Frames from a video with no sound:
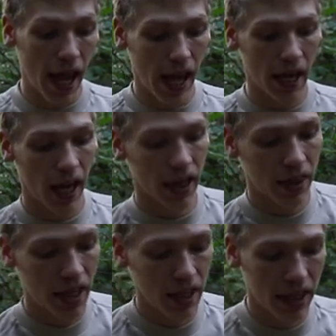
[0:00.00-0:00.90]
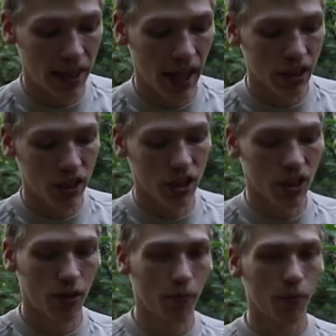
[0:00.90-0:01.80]
and I think that
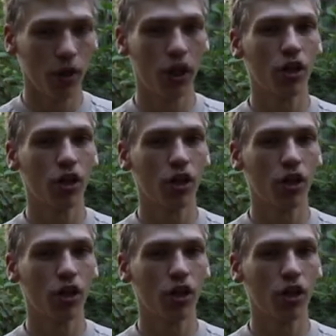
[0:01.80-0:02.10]
that's pretty